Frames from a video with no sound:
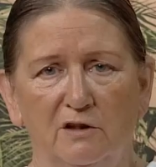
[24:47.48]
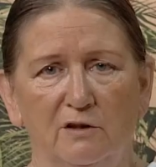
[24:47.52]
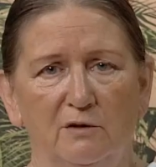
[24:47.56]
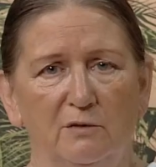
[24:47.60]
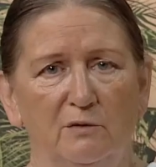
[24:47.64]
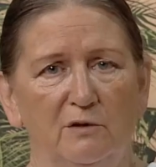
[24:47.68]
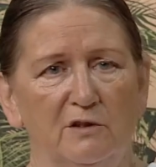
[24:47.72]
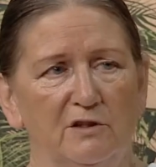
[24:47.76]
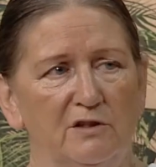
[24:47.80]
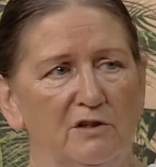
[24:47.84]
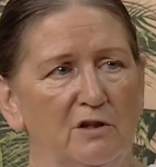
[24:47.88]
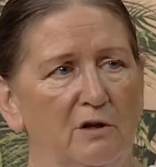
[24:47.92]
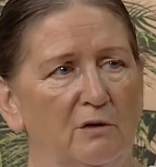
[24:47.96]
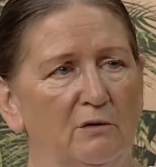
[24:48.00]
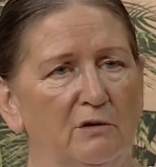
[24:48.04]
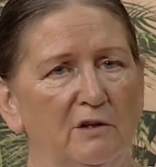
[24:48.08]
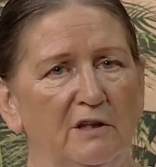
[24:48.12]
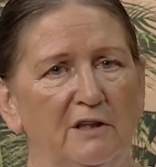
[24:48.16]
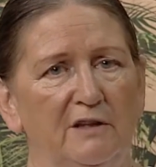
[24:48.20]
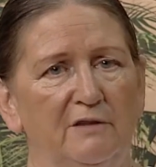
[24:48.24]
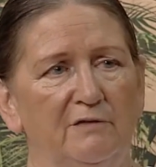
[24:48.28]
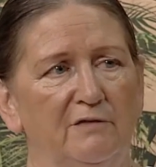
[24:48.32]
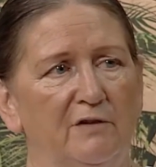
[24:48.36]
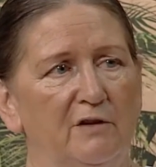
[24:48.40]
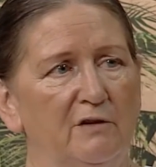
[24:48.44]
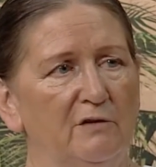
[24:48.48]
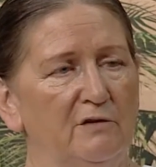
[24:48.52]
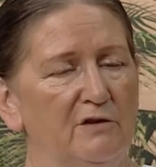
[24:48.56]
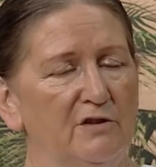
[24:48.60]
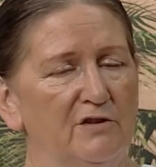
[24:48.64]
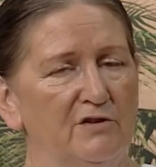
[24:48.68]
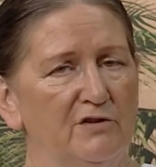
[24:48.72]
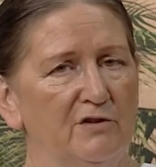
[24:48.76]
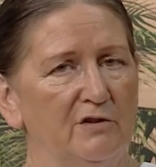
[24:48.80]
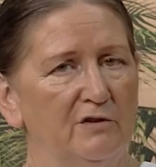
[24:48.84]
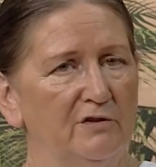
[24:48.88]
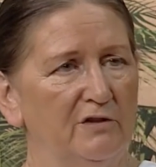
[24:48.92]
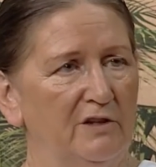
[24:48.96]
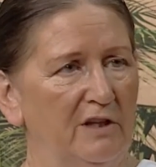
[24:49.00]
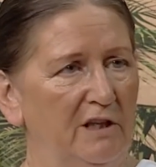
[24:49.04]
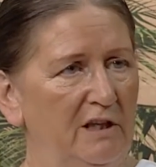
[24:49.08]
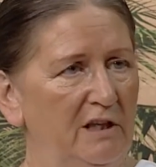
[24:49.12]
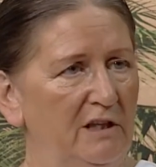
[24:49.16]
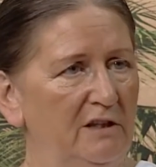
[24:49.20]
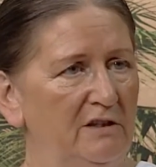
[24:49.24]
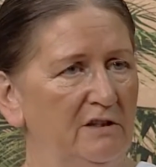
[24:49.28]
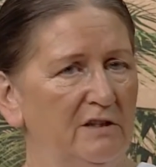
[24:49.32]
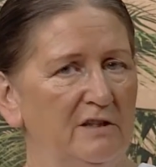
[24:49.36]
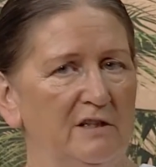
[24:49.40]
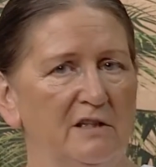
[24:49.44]
who are totally focused on
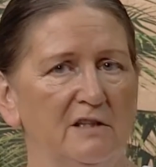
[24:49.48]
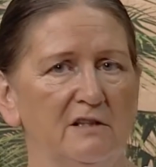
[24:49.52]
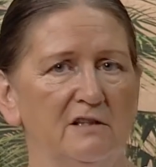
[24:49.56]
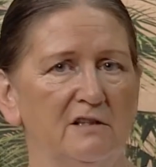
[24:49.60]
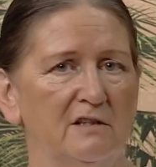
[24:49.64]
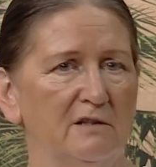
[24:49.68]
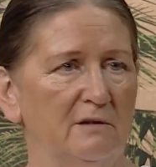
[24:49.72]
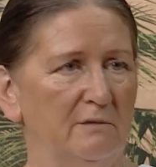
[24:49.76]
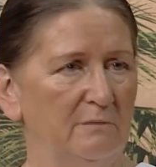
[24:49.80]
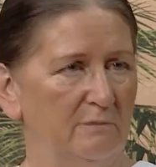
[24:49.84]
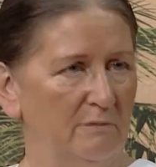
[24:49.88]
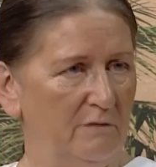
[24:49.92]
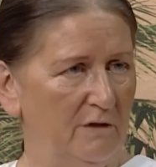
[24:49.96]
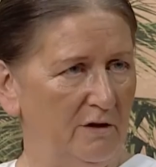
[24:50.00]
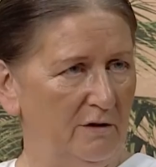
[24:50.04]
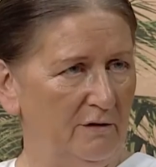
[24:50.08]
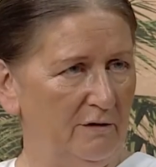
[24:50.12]
hedonism.